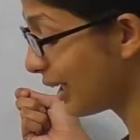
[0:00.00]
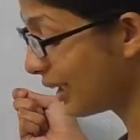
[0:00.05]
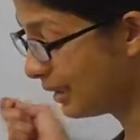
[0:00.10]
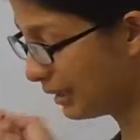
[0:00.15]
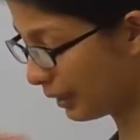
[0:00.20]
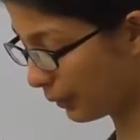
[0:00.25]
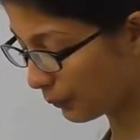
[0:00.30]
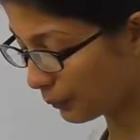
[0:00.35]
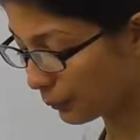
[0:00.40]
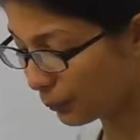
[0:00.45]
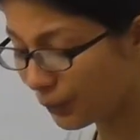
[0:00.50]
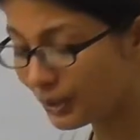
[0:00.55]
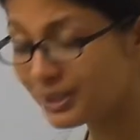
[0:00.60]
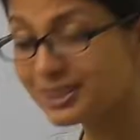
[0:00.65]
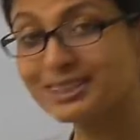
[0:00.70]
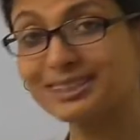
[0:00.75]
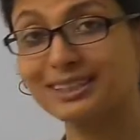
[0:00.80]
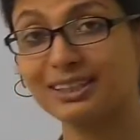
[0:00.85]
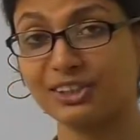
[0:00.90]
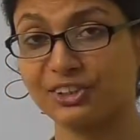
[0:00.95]
Now,
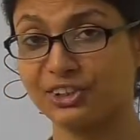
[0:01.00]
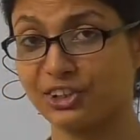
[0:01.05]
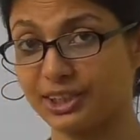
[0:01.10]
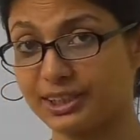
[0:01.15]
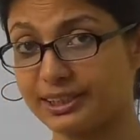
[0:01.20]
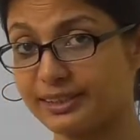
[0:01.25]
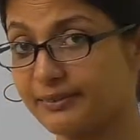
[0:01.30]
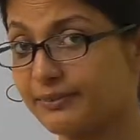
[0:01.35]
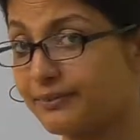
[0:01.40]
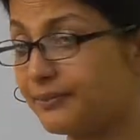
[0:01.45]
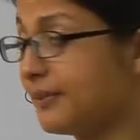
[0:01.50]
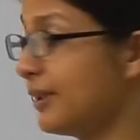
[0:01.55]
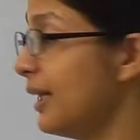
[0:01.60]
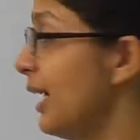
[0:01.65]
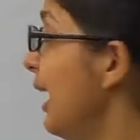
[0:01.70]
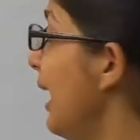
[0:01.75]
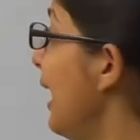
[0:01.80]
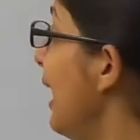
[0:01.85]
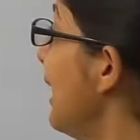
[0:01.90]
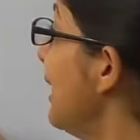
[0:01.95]
what is an adjective?
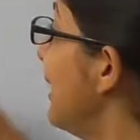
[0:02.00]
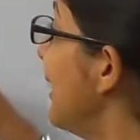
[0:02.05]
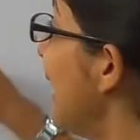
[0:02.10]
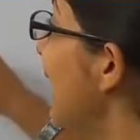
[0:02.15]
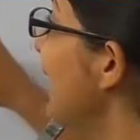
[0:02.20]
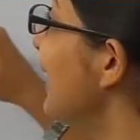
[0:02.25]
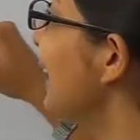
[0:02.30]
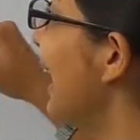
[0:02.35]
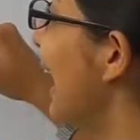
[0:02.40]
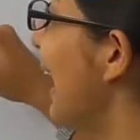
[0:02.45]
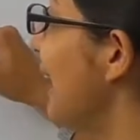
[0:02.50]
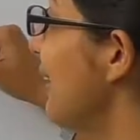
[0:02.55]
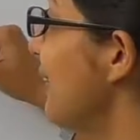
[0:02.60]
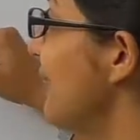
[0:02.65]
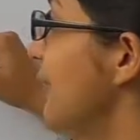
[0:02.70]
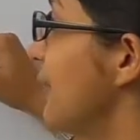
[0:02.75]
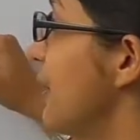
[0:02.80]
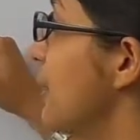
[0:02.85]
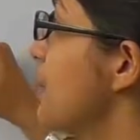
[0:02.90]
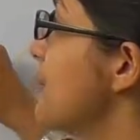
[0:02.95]
Like
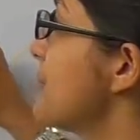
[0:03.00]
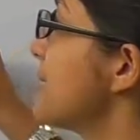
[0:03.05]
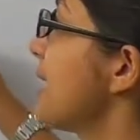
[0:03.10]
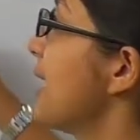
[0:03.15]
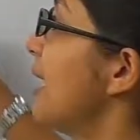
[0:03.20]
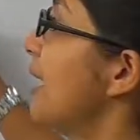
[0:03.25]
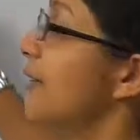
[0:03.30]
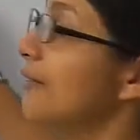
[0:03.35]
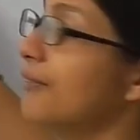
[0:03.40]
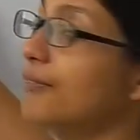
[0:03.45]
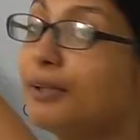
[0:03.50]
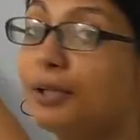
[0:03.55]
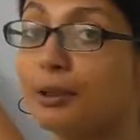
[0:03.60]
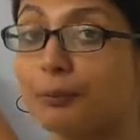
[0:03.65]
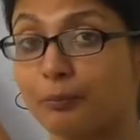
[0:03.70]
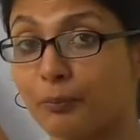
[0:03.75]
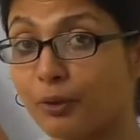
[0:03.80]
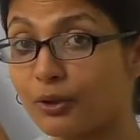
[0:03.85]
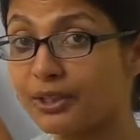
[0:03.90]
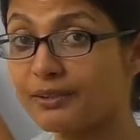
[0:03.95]
adverbs are
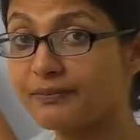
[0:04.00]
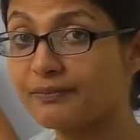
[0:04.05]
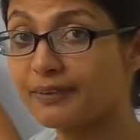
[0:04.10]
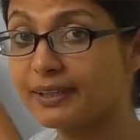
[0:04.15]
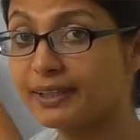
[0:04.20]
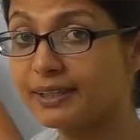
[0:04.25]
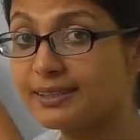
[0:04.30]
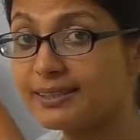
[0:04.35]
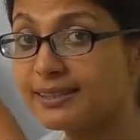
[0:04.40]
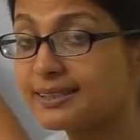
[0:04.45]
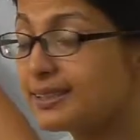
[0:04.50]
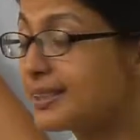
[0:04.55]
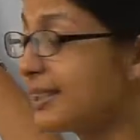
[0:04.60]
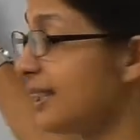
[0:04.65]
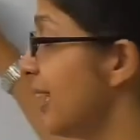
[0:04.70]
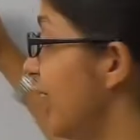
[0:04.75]
verb modifiers,